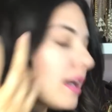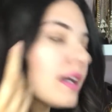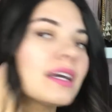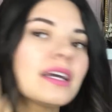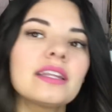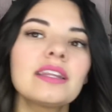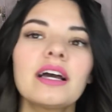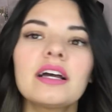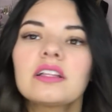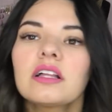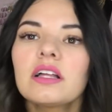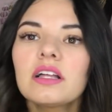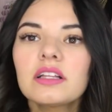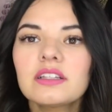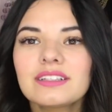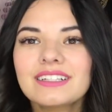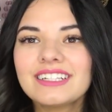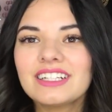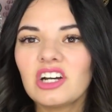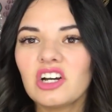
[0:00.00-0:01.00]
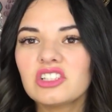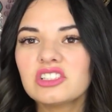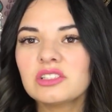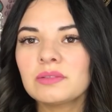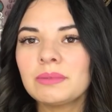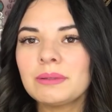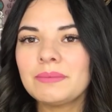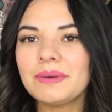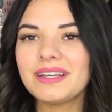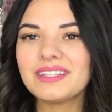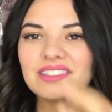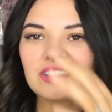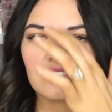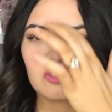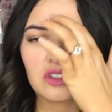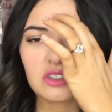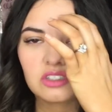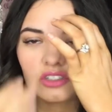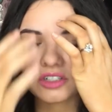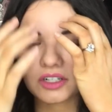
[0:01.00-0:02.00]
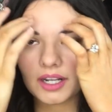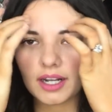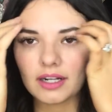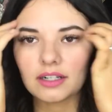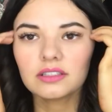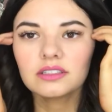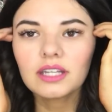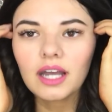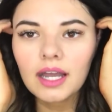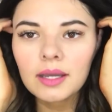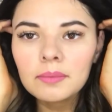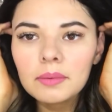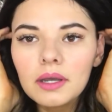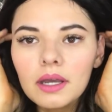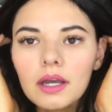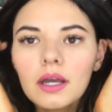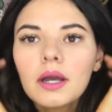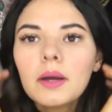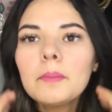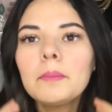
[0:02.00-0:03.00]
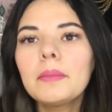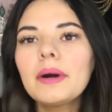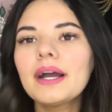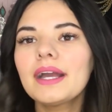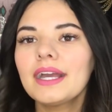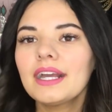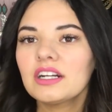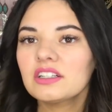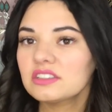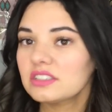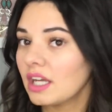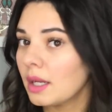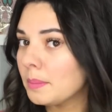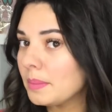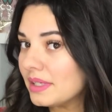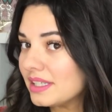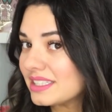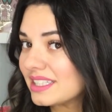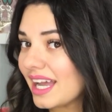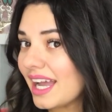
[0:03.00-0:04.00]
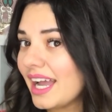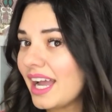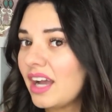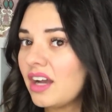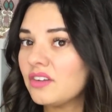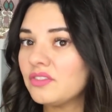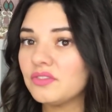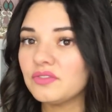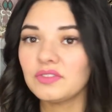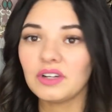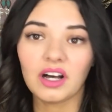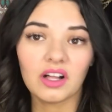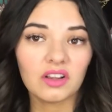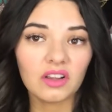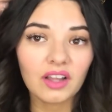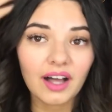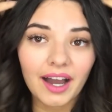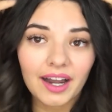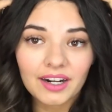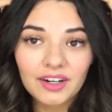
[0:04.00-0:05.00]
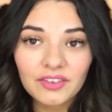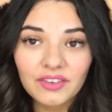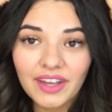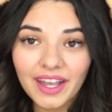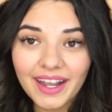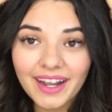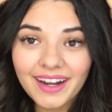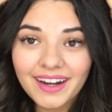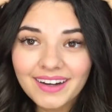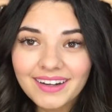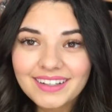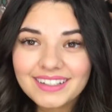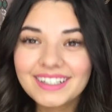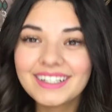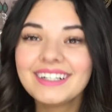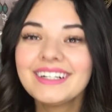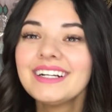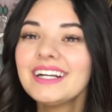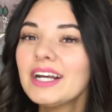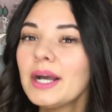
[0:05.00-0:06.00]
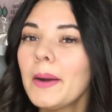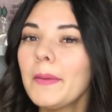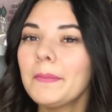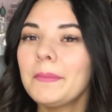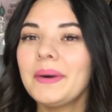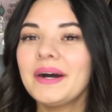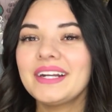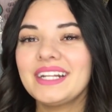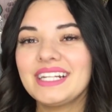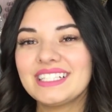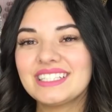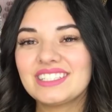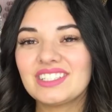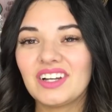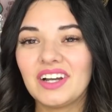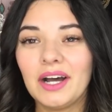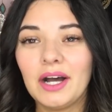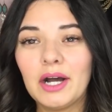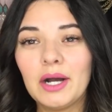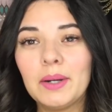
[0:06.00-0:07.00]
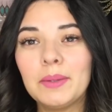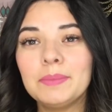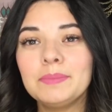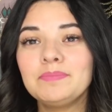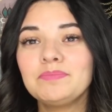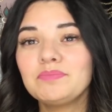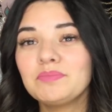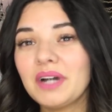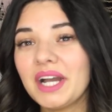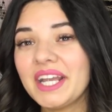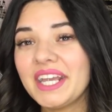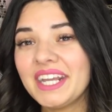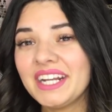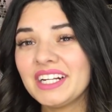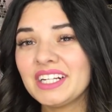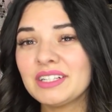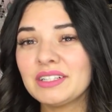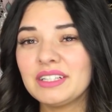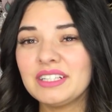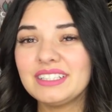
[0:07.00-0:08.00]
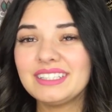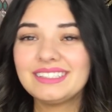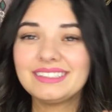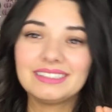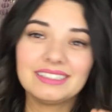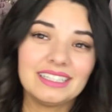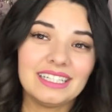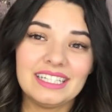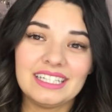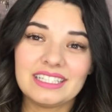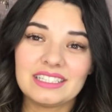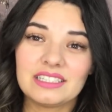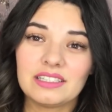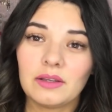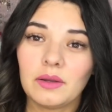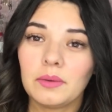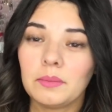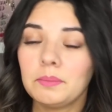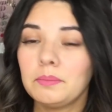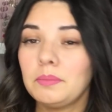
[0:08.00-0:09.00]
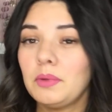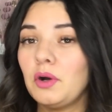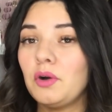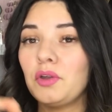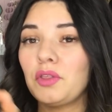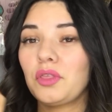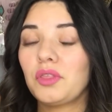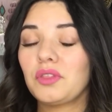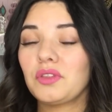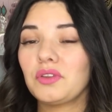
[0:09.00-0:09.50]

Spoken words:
Again, that can also be based on just your hair type. My hair type is I have a lot of hair, but it's my hair is both